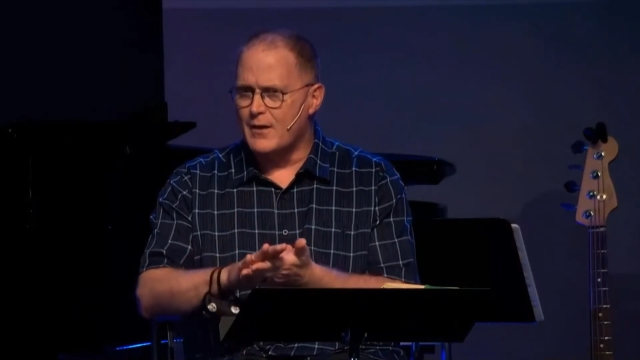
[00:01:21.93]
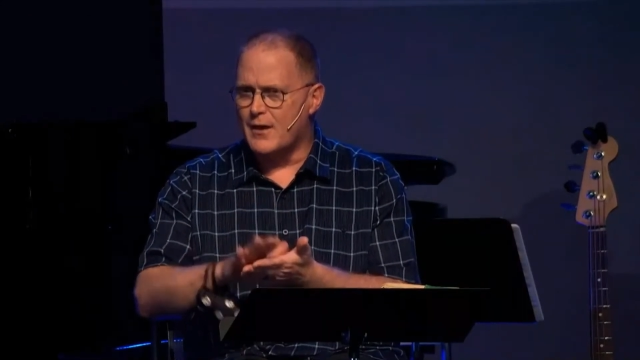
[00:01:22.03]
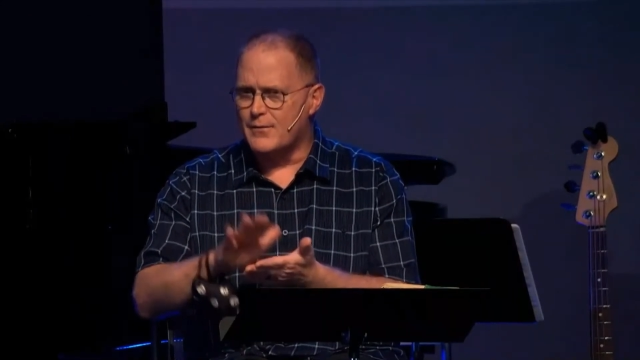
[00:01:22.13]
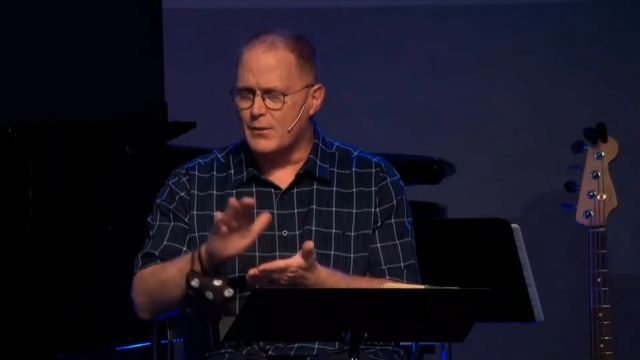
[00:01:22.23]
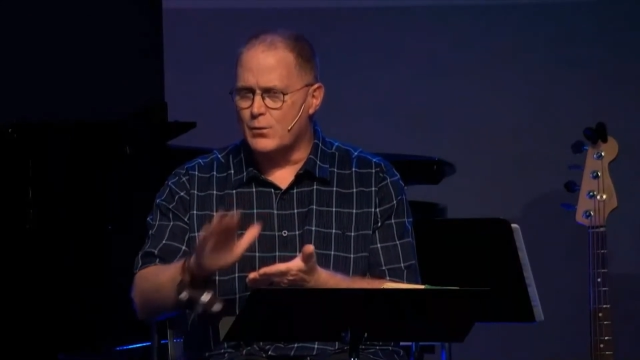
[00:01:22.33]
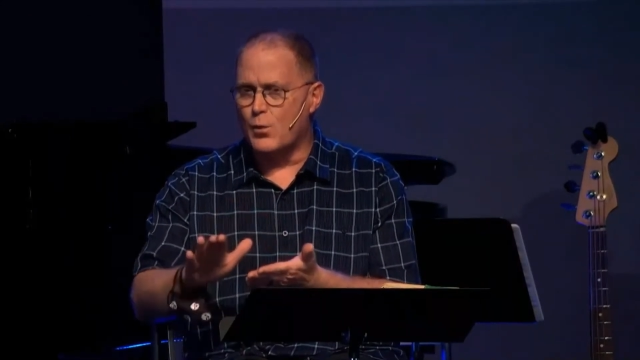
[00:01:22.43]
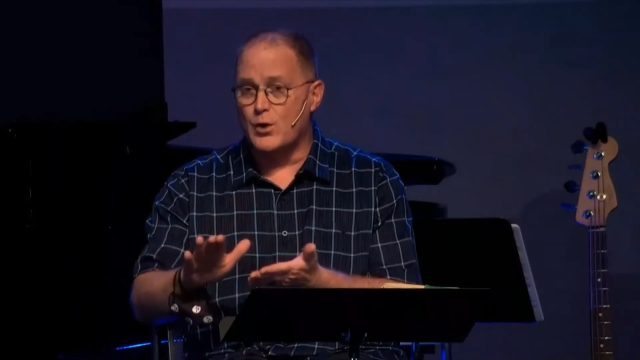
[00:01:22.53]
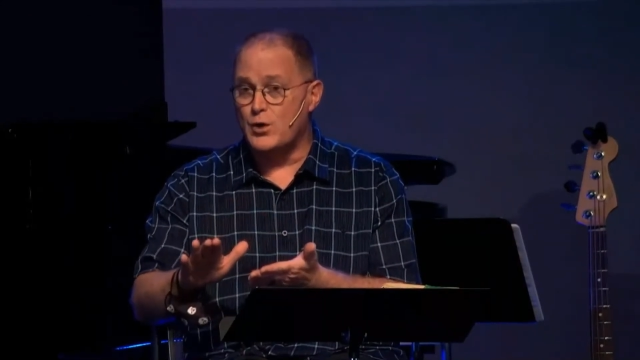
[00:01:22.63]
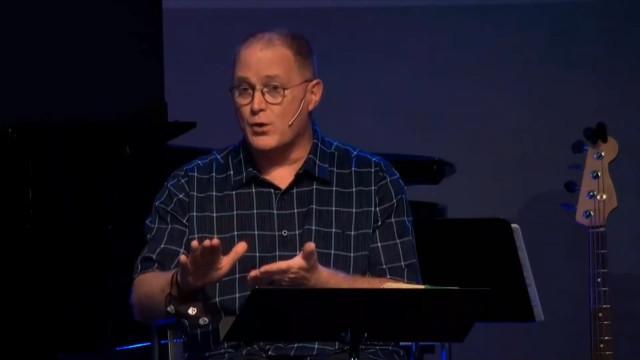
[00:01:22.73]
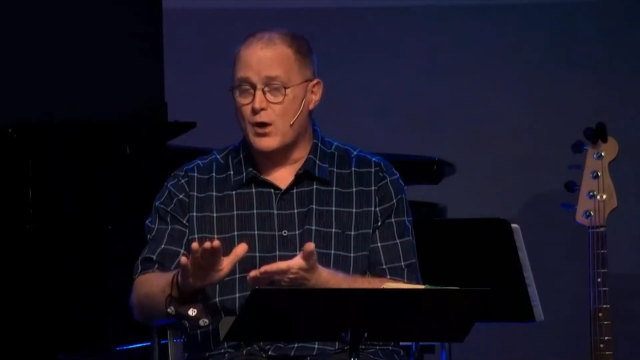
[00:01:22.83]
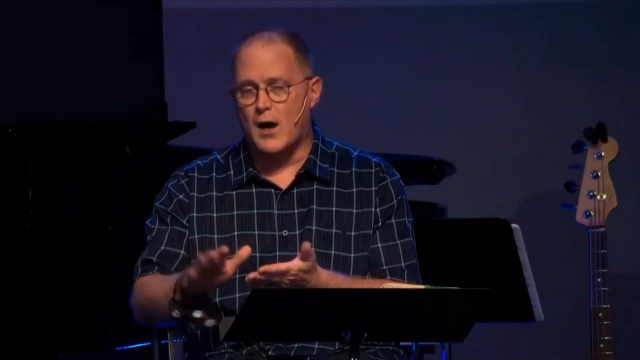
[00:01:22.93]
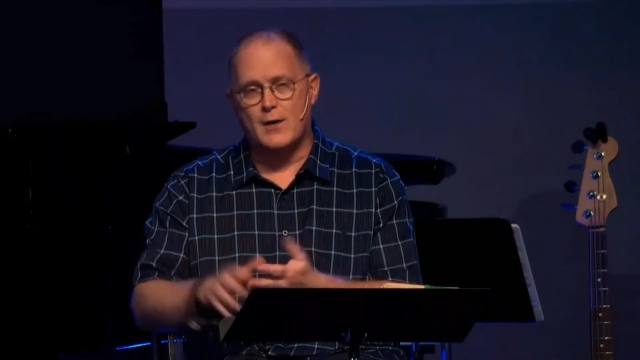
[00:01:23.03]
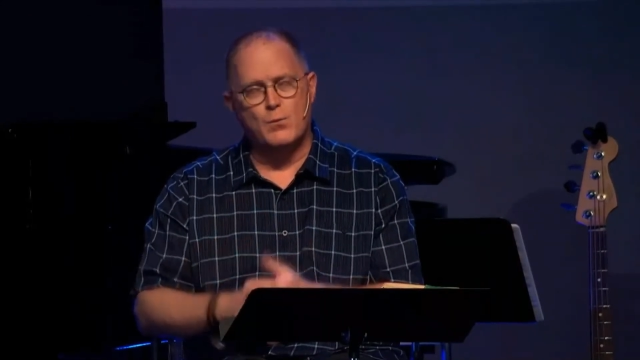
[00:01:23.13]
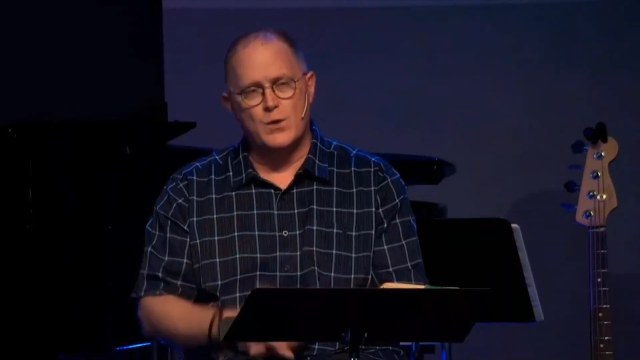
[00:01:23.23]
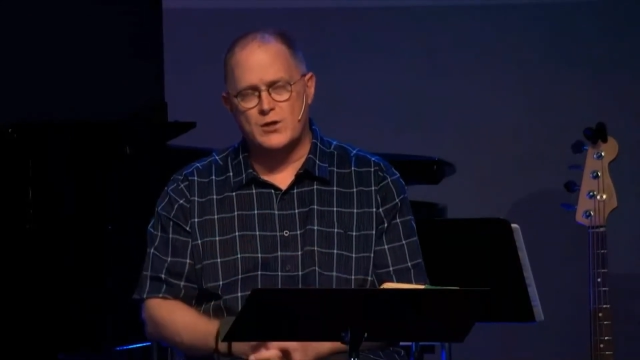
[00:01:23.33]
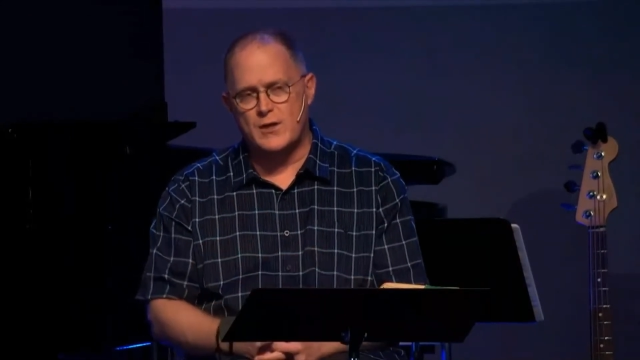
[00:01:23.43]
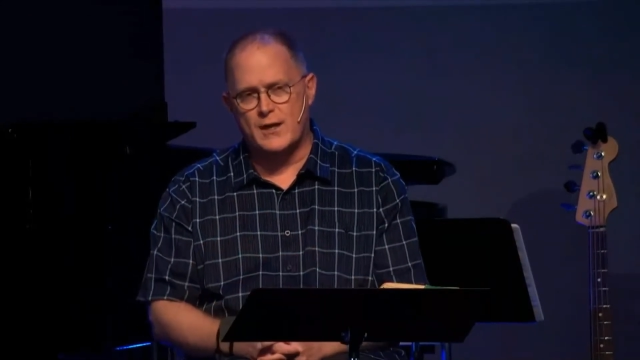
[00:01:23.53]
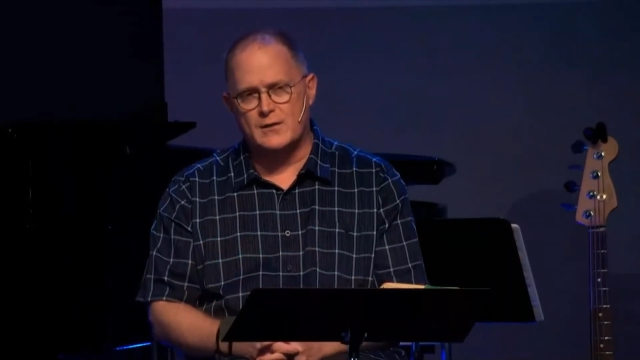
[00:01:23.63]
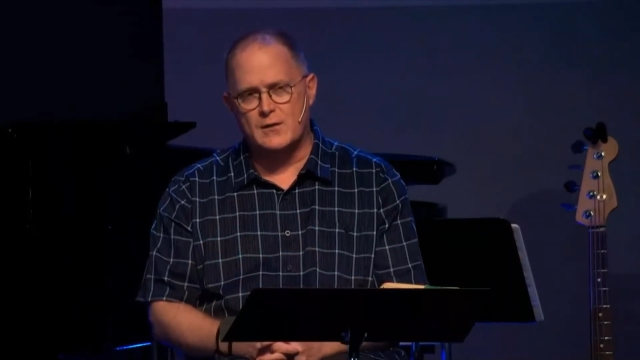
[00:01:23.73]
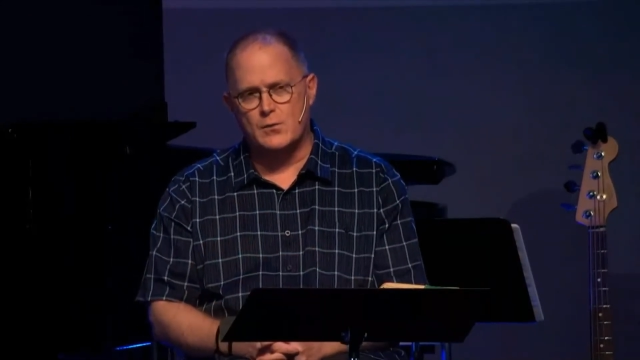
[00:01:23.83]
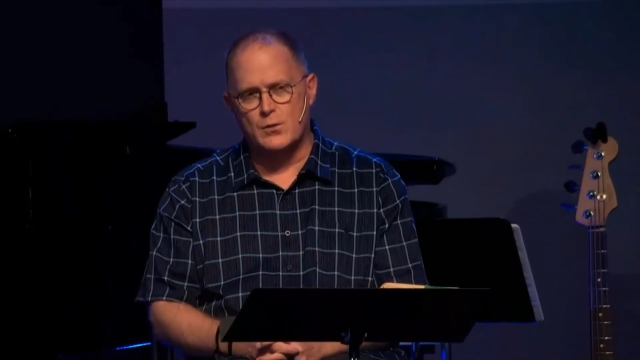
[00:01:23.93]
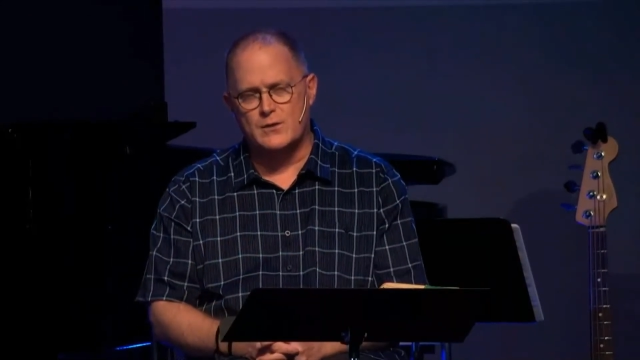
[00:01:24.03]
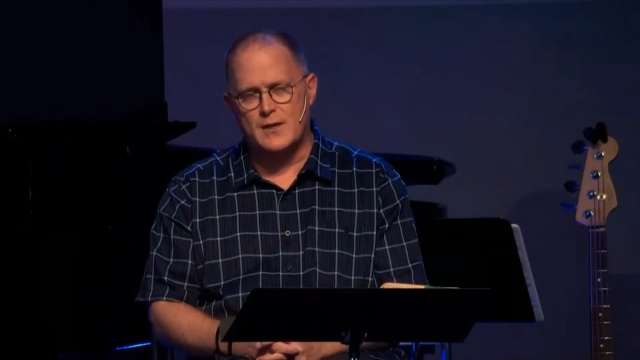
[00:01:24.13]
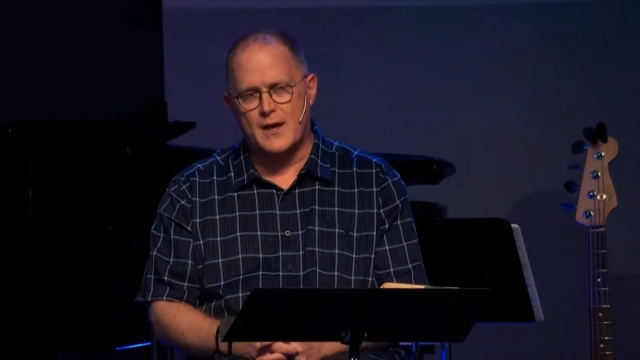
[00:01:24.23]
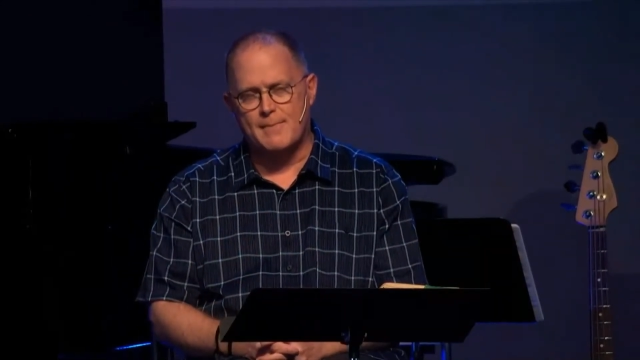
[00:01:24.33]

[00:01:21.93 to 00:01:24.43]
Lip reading: of the Lord your God. Which day is the Lord's Day?